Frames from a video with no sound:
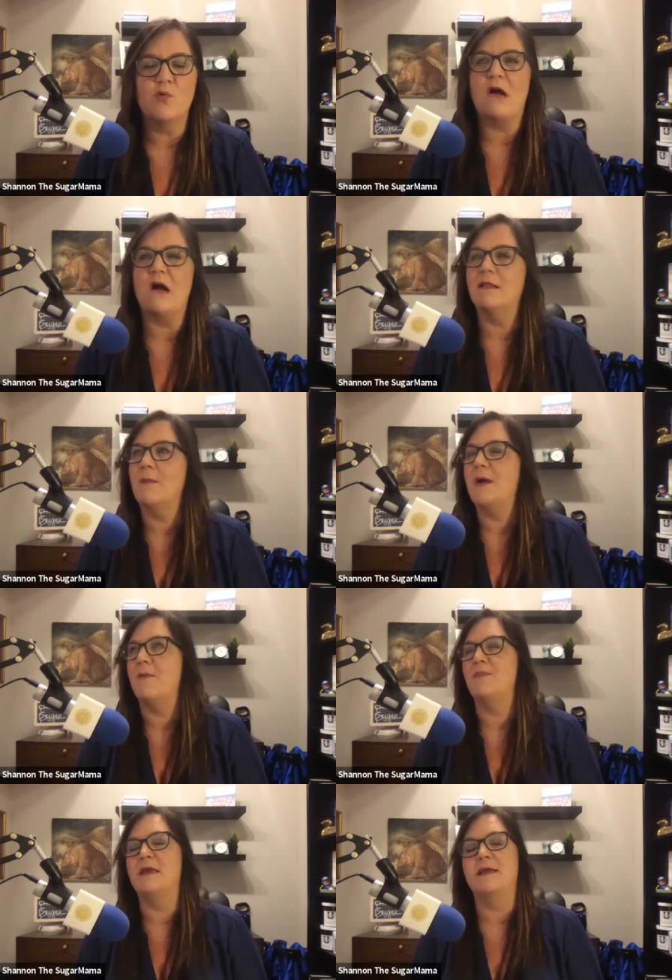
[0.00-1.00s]
We're all
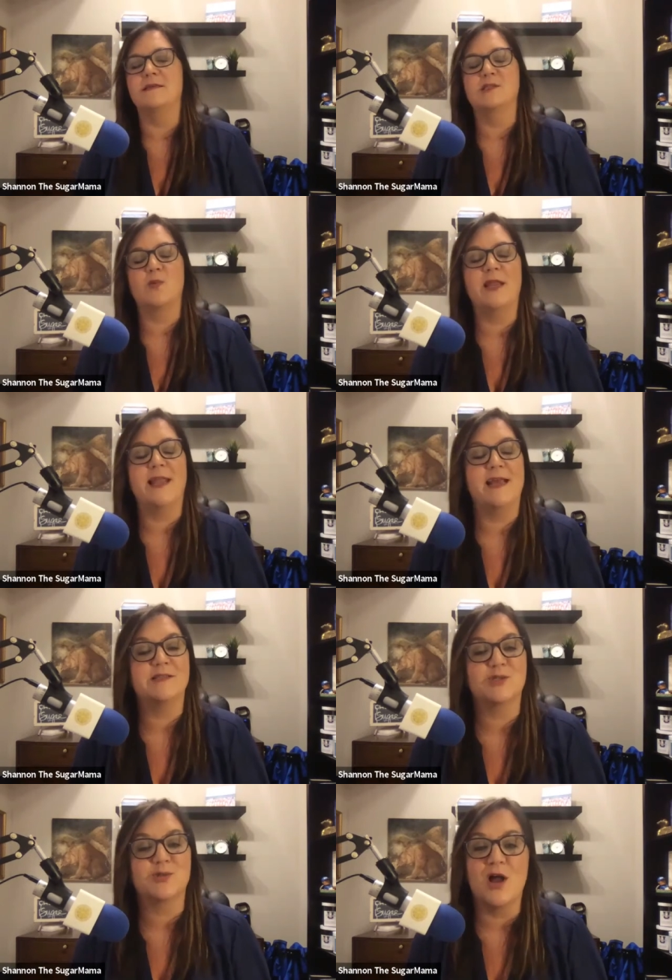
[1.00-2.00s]
about being sweet
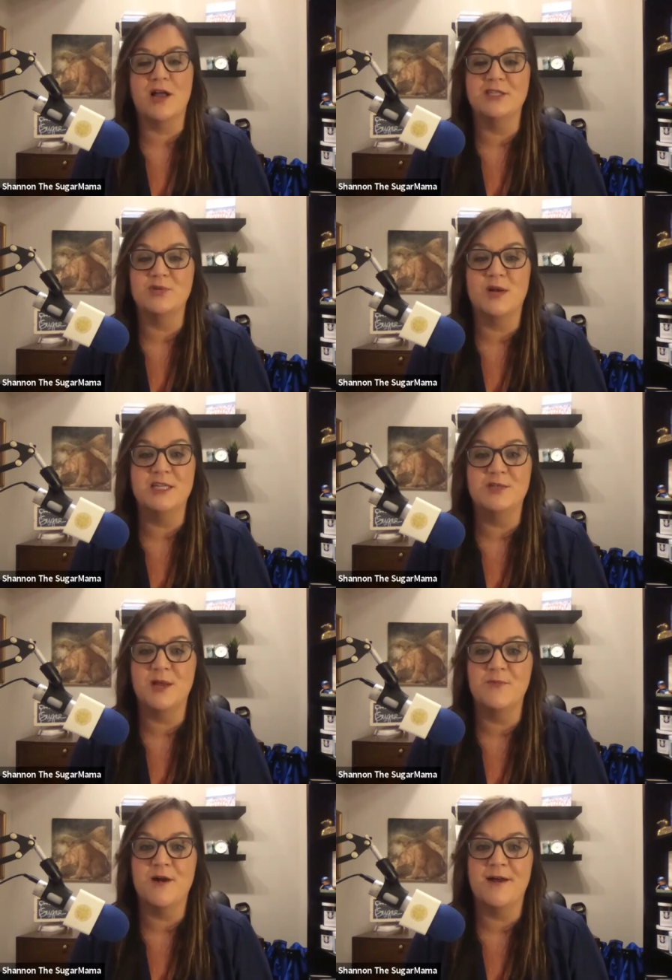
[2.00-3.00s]
and strong in
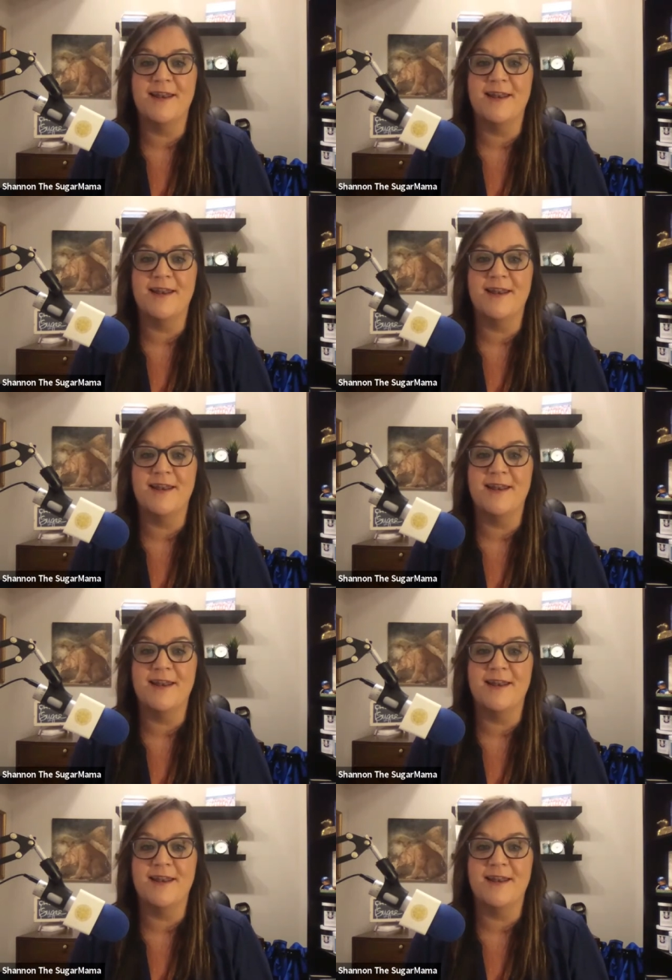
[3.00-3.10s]
2021.